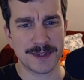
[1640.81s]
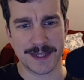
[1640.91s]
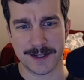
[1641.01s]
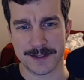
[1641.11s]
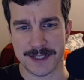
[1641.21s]

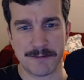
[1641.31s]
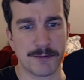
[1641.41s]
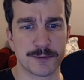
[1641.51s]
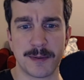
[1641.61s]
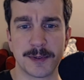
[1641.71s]
that there's
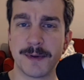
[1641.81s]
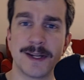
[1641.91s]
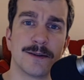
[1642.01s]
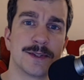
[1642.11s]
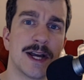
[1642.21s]

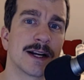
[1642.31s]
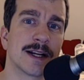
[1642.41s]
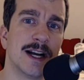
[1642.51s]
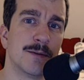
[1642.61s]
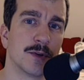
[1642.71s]

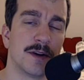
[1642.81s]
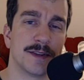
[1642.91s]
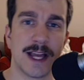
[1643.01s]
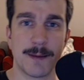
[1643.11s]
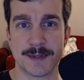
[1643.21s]
KeyForgePublicRadio.com where all
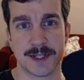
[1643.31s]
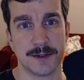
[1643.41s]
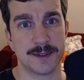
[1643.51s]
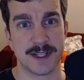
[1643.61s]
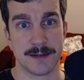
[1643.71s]
the
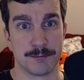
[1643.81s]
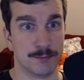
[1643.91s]
episodes and